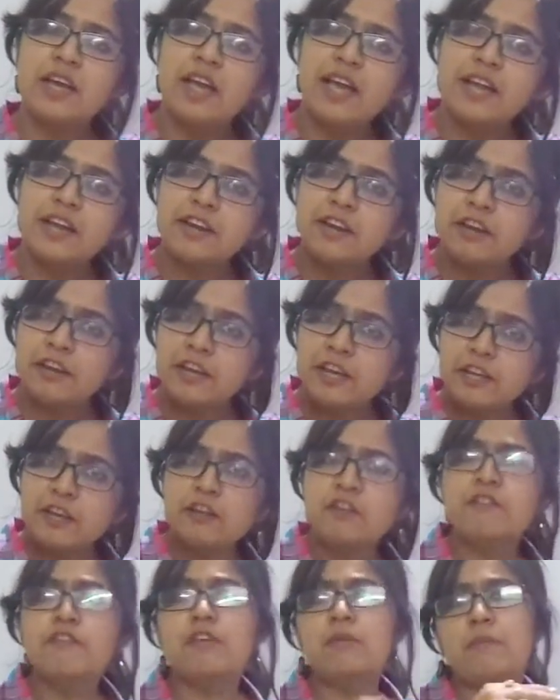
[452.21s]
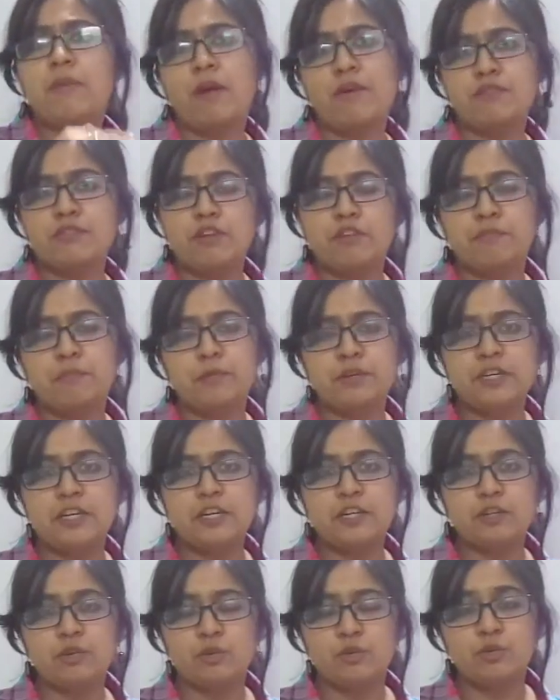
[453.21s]
an enough amount of
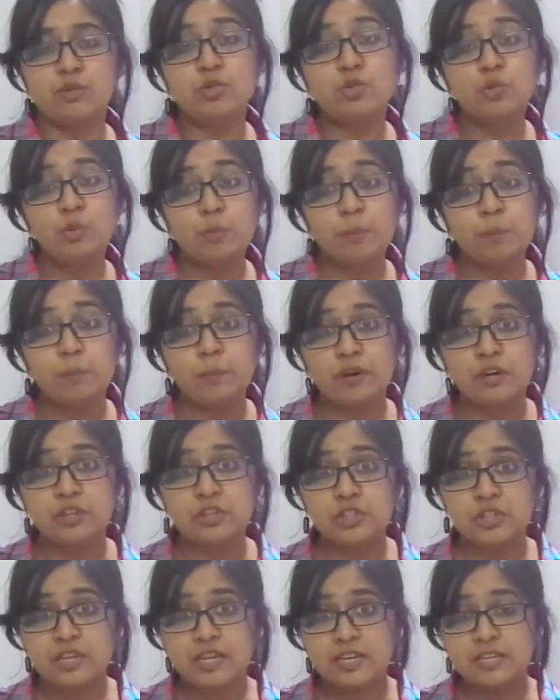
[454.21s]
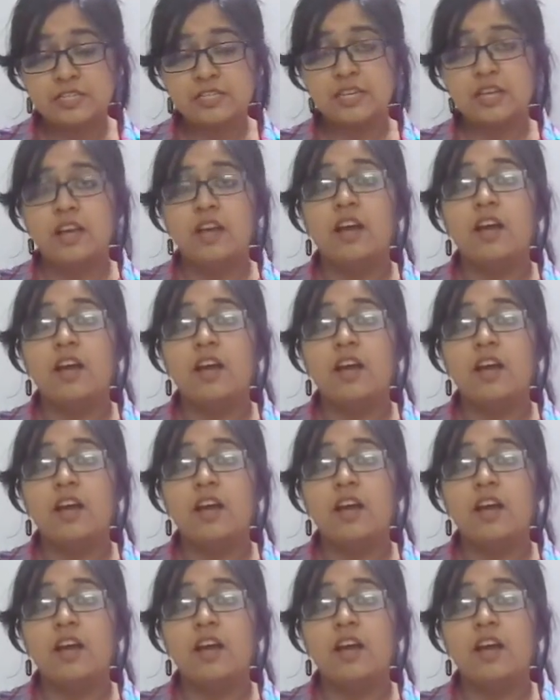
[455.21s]
potatoes to purchase